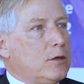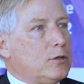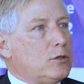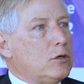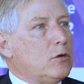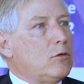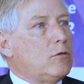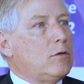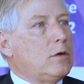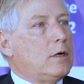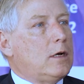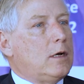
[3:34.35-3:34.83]

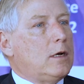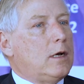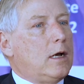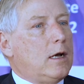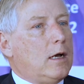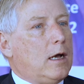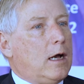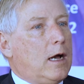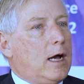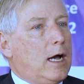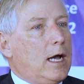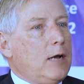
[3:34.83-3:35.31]

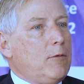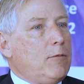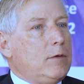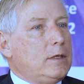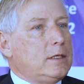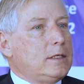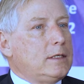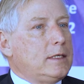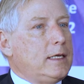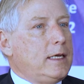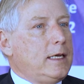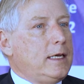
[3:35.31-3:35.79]
So I
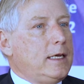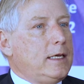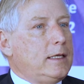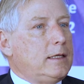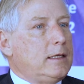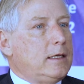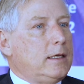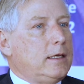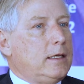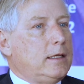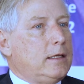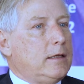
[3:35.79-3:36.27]
would say
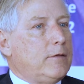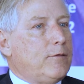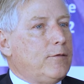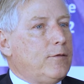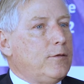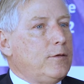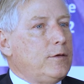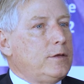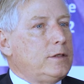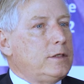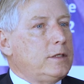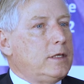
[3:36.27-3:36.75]
in the
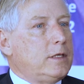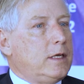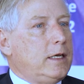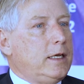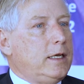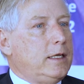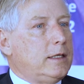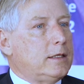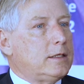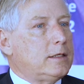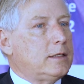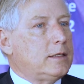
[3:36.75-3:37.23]
first
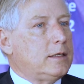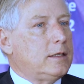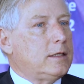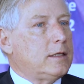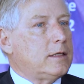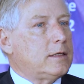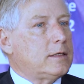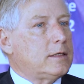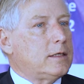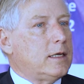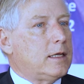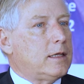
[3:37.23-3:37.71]

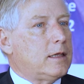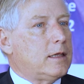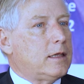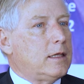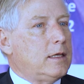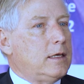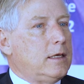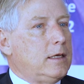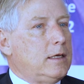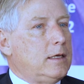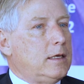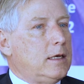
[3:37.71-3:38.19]
instance that
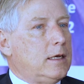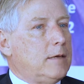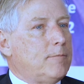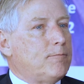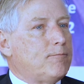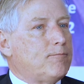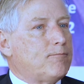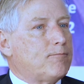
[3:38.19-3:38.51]
the